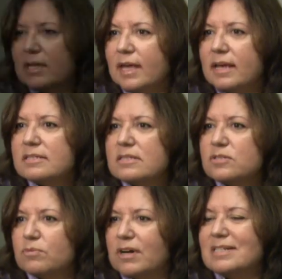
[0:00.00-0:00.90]
cases
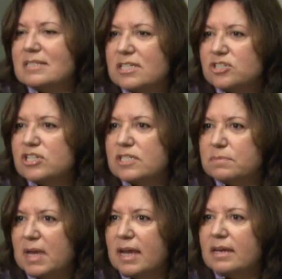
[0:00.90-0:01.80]
where a decision is
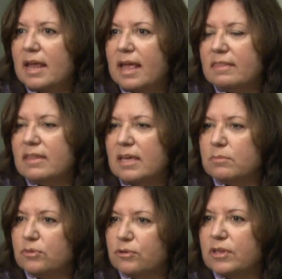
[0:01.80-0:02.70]
made and the
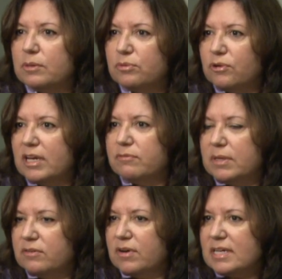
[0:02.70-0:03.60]
employer and the employee have been
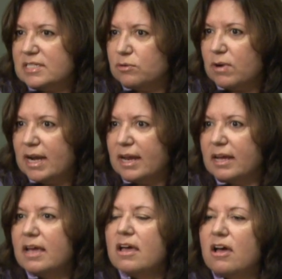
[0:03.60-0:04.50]
advised in
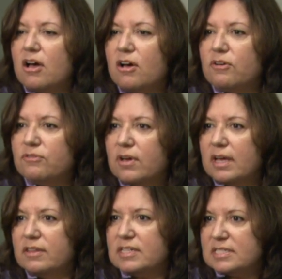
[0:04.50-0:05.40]
writing of
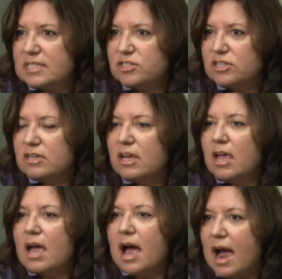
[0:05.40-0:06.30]
the decision,
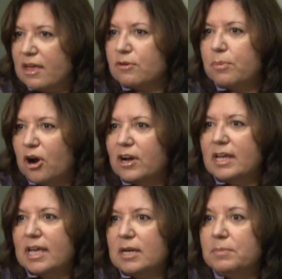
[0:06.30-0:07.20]
either party
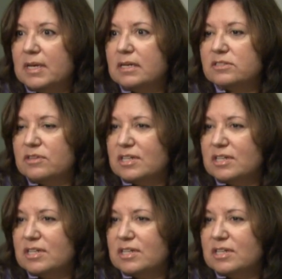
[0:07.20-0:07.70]
can appeal to the